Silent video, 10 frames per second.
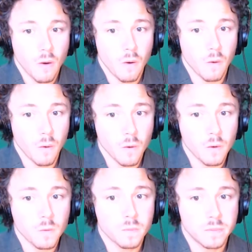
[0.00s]

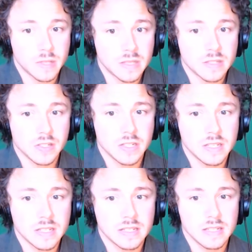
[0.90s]
hoping she
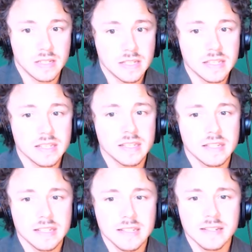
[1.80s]

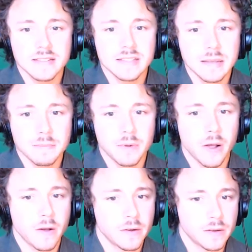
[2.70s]
leaves the
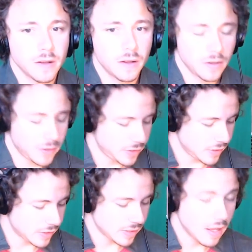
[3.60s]
poem, 'cause
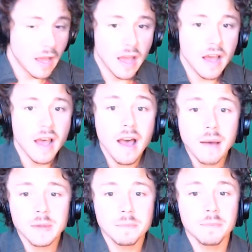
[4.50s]
I'm
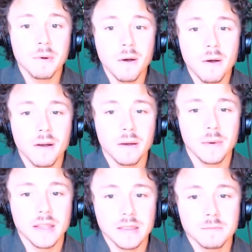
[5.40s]
the boy
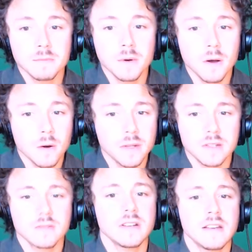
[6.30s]
with the
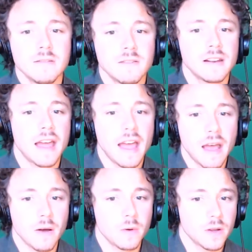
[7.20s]
poetry
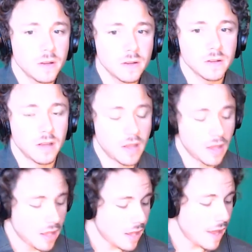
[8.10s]
flower.
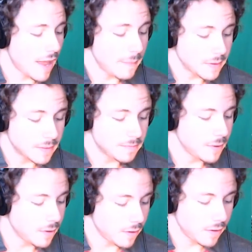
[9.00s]
I'm the
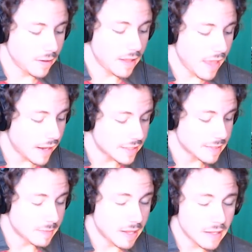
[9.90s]
boy and it
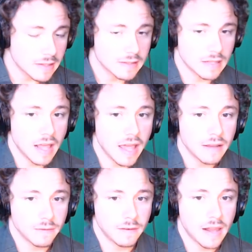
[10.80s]
smells like
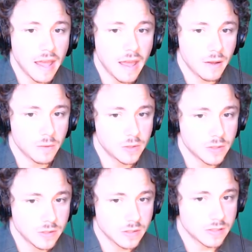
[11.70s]

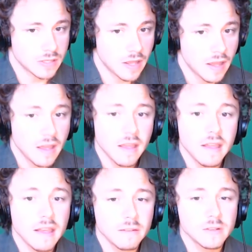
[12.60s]
flowers.
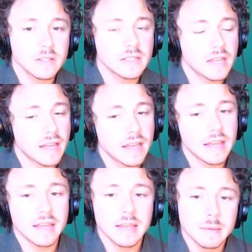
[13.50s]
Every
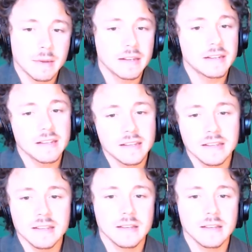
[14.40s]
time I dig